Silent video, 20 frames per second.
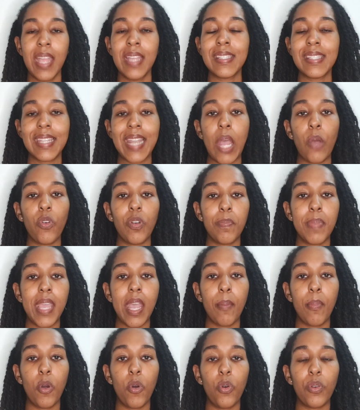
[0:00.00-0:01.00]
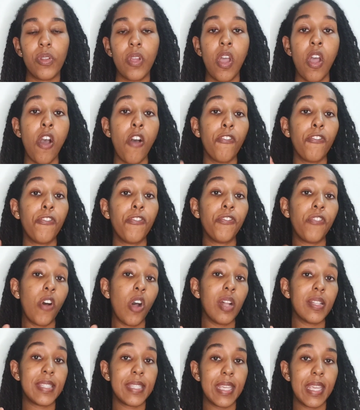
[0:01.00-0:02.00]
So that would be about
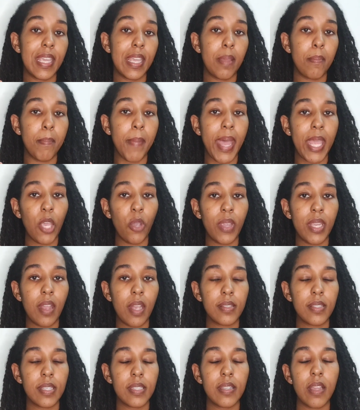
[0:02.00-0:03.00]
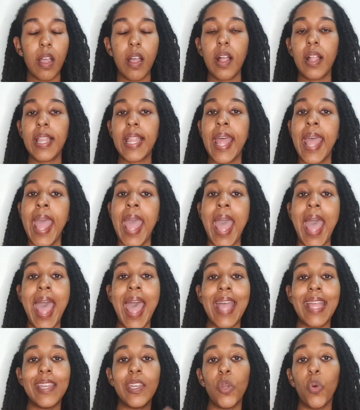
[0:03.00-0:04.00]
40 myo-inositol
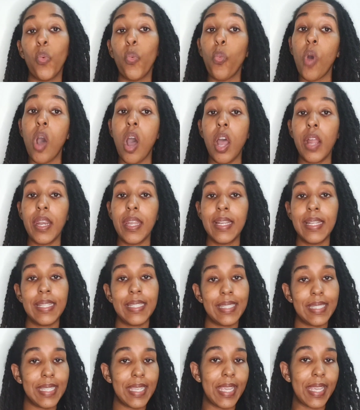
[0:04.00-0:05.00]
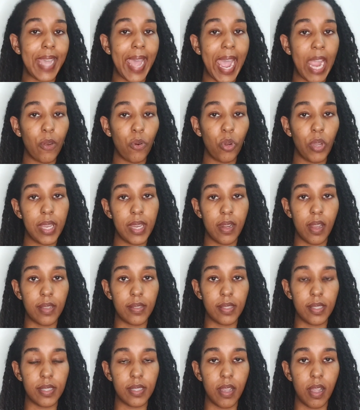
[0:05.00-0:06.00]
and 1
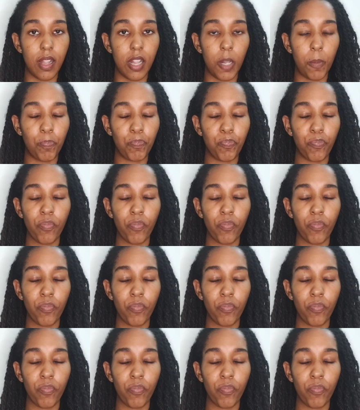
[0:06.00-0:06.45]
D-chiro-inositol.